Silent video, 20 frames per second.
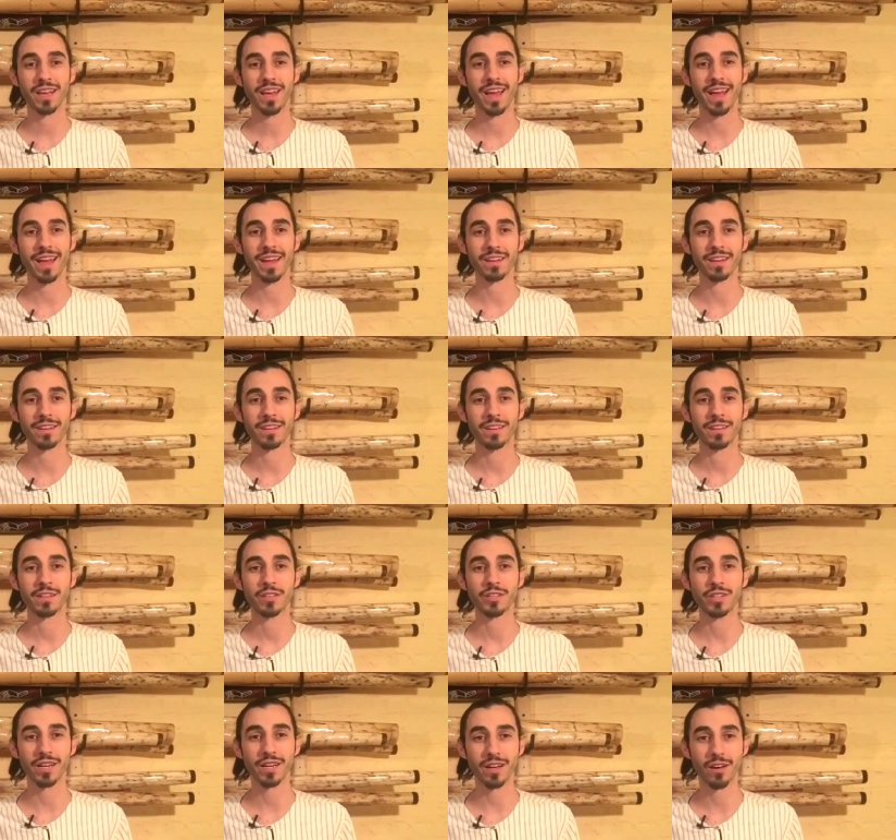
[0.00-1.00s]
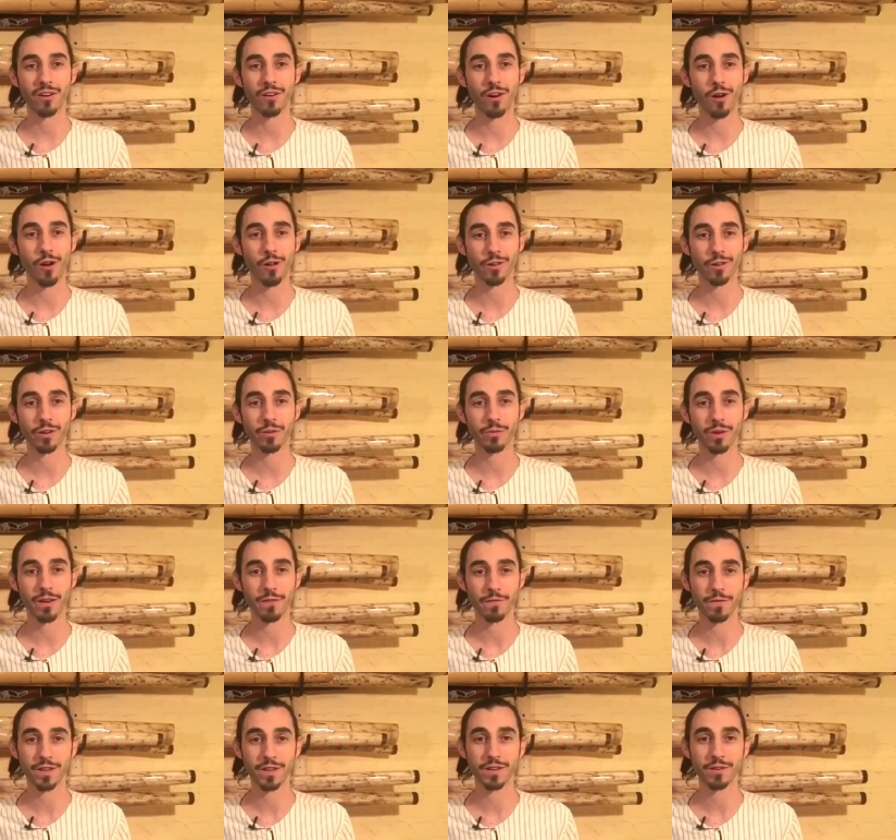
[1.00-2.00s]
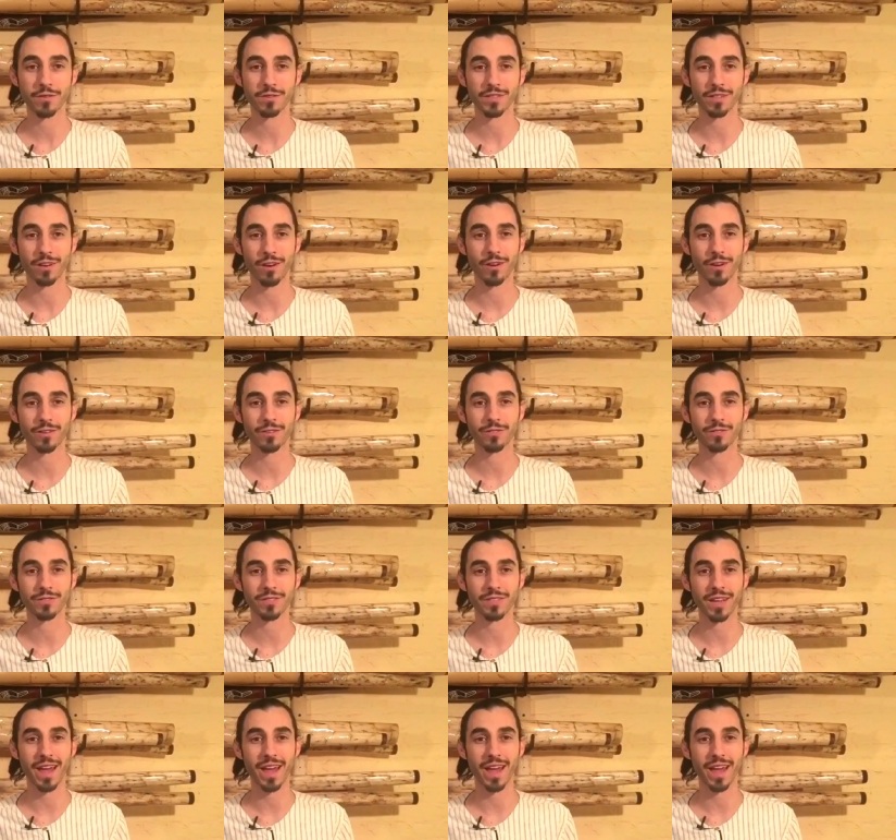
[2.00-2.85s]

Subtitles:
and check out all our great videos and articles